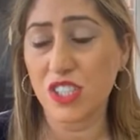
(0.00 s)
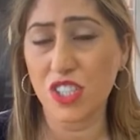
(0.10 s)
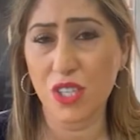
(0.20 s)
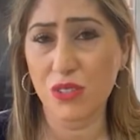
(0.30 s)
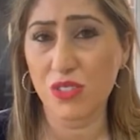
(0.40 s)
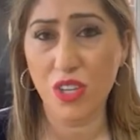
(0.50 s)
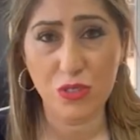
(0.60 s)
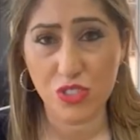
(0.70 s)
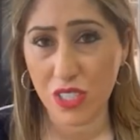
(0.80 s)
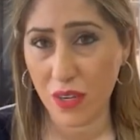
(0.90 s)
she goes,
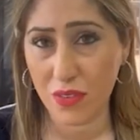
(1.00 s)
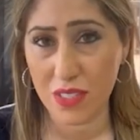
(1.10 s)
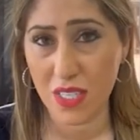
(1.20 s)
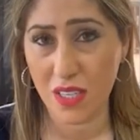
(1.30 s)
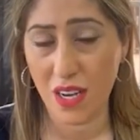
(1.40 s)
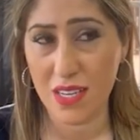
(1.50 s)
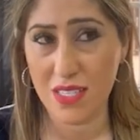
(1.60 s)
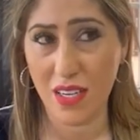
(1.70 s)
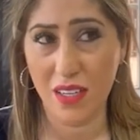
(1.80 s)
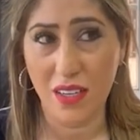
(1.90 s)
no, she never did. I
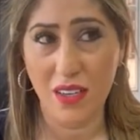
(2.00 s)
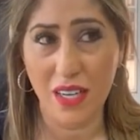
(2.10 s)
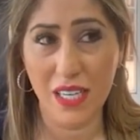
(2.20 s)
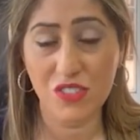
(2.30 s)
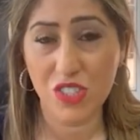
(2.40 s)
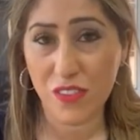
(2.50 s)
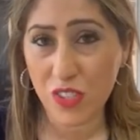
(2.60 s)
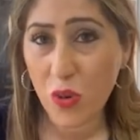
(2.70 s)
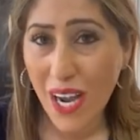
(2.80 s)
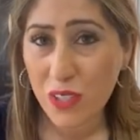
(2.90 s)
said, if
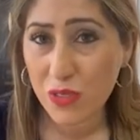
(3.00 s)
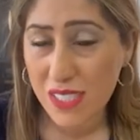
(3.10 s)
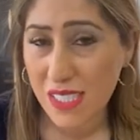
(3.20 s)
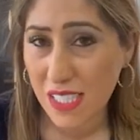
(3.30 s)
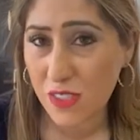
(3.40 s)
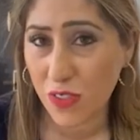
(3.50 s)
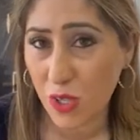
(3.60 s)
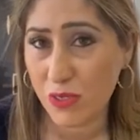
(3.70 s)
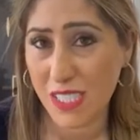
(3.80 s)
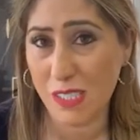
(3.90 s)
you had receipts for
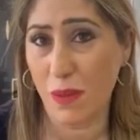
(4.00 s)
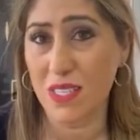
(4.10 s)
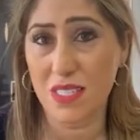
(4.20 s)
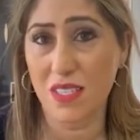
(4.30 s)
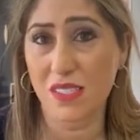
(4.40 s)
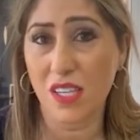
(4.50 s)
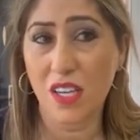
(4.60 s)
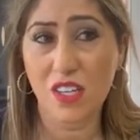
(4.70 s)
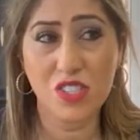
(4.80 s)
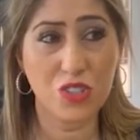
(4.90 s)
those expenses,
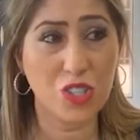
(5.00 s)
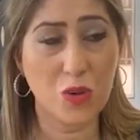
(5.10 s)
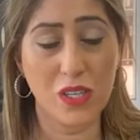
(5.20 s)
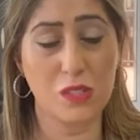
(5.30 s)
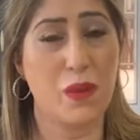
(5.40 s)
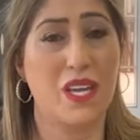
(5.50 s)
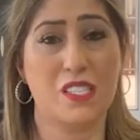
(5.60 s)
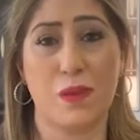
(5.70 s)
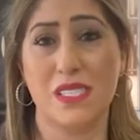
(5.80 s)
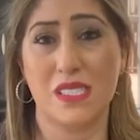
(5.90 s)
because you could always pay
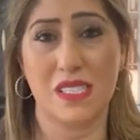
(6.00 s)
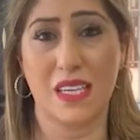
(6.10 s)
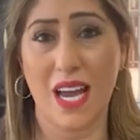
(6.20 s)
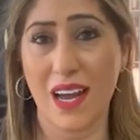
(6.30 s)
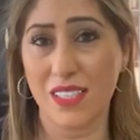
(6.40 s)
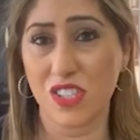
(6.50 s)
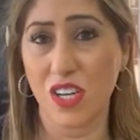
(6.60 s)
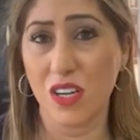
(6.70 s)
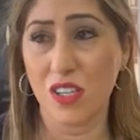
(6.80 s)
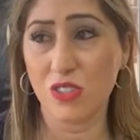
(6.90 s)
expenses in cash,
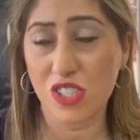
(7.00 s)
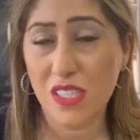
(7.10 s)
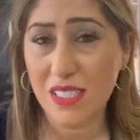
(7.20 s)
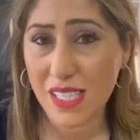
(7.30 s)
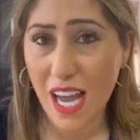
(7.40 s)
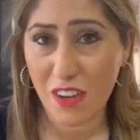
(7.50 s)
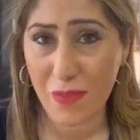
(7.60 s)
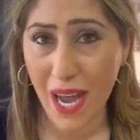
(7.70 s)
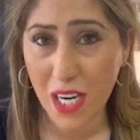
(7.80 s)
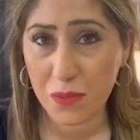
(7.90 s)
you just need to have
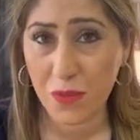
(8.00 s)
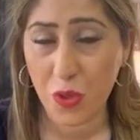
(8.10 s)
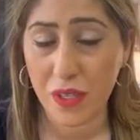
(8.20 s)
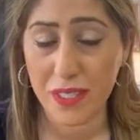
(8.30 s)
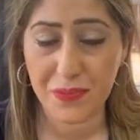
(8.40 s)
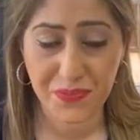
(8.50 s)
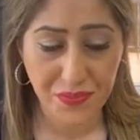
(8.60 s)
backup for it.